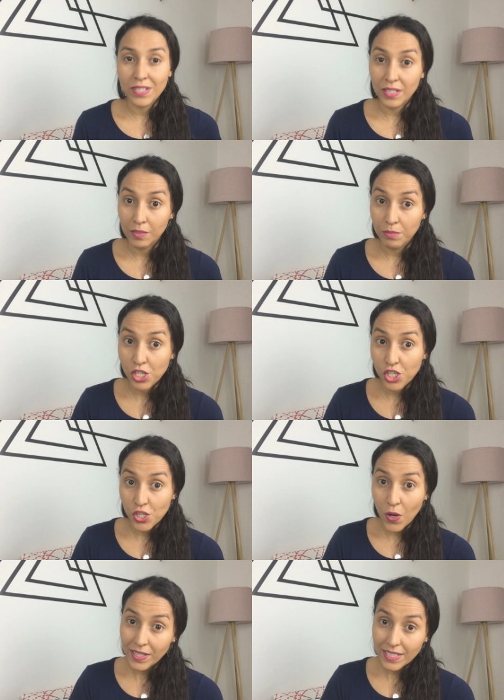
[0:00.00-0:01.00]
It's gonna be
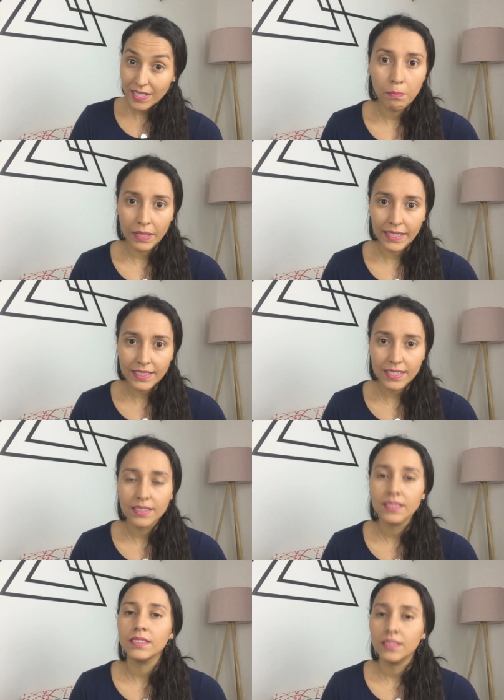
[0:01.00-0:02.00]
short, but
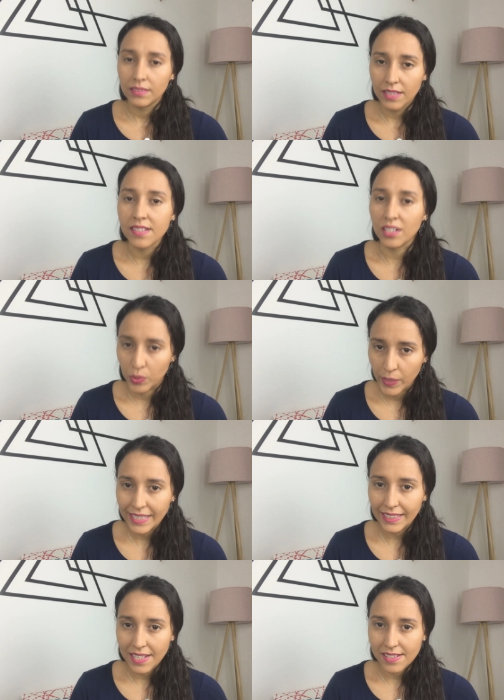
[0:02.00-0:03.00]
it's a
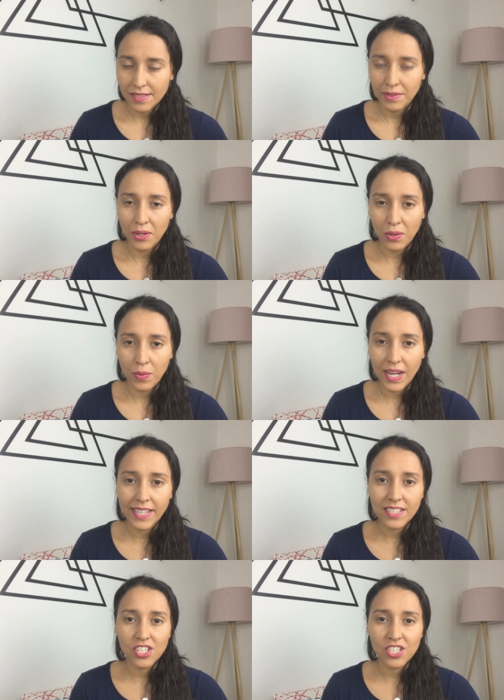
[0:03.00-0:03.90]
great lesson, alright?